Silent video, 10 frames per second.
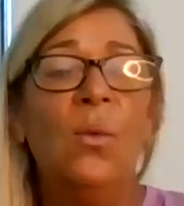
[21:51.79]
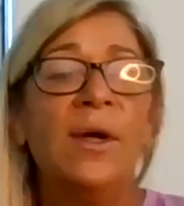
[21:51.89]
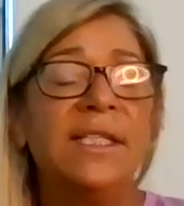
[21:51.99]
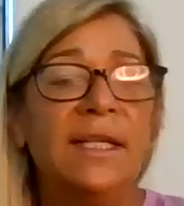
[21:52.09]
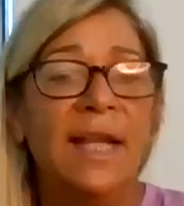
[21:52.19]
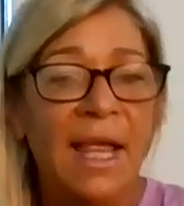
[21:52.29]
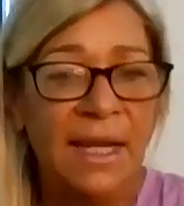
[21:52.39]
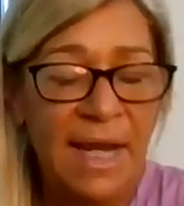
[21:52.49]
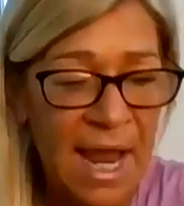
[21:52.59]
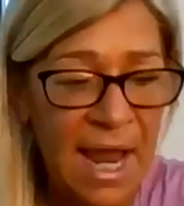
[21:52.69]
Was it
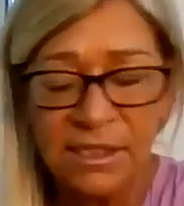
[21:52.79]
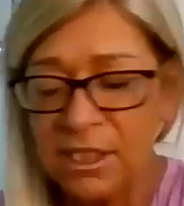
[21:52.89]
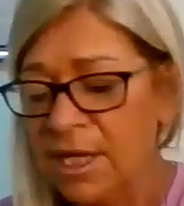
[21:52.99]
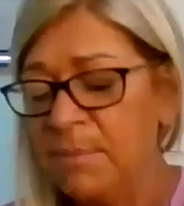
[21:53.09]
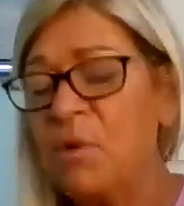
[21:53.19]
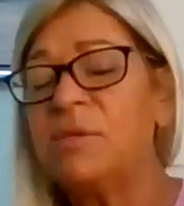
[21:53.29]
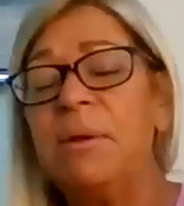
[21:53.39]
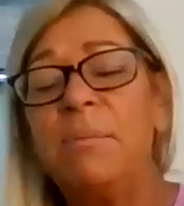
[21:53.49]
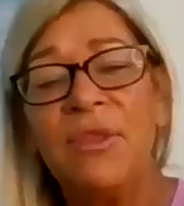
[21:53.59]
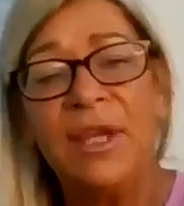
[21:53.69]
an act? Most
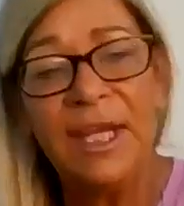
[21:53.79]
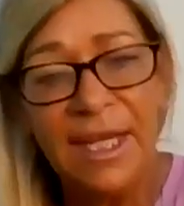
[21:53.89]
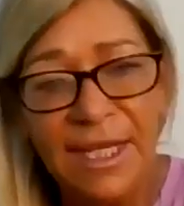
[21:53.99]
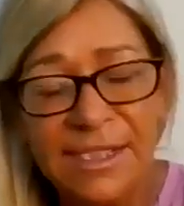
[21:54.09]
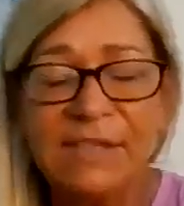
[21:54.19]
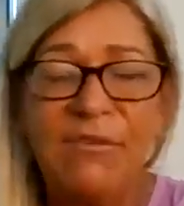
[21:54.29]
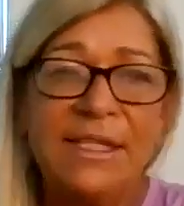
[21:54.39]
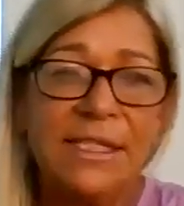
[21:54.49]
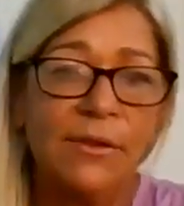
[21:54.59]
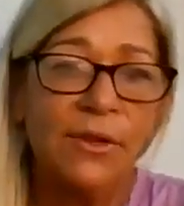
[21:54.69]
people think it is. Let's
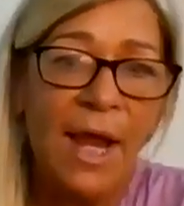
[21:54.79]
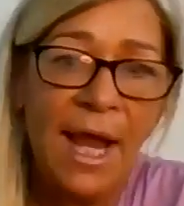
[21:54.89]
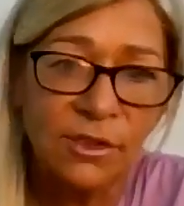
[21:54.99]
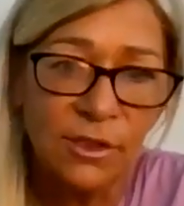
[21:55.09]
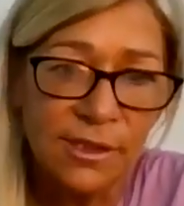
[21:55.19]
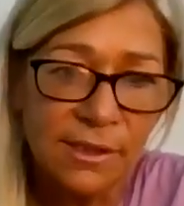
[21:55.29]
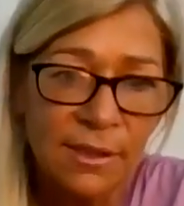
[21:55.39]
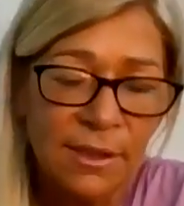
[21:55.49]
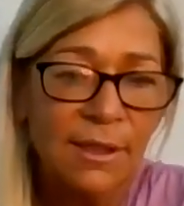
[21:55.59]
face it, they're actors.